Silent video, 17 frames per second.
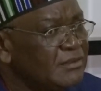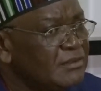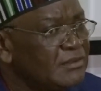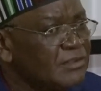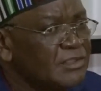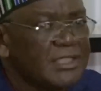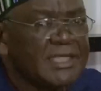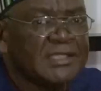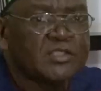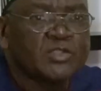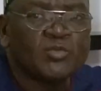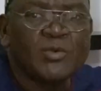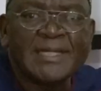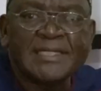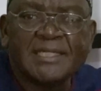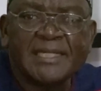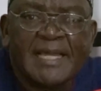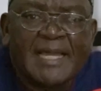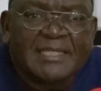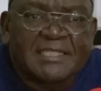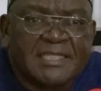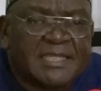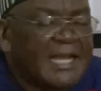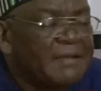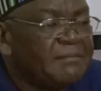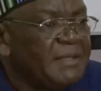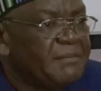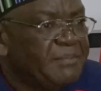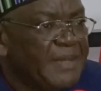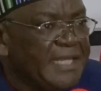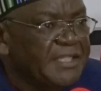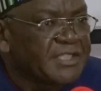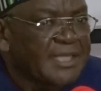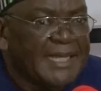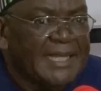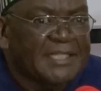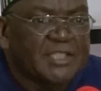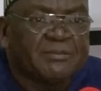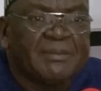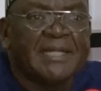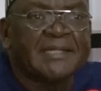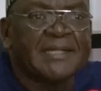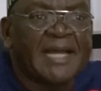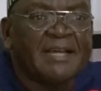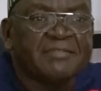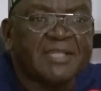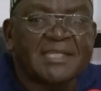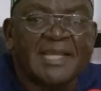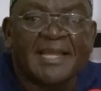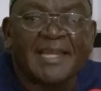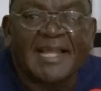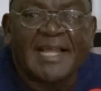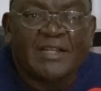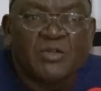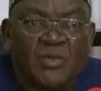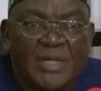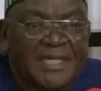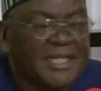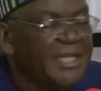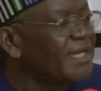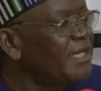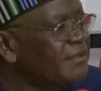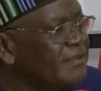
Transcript: Since 2018, I've been paying salaries, but after that, I can't do any other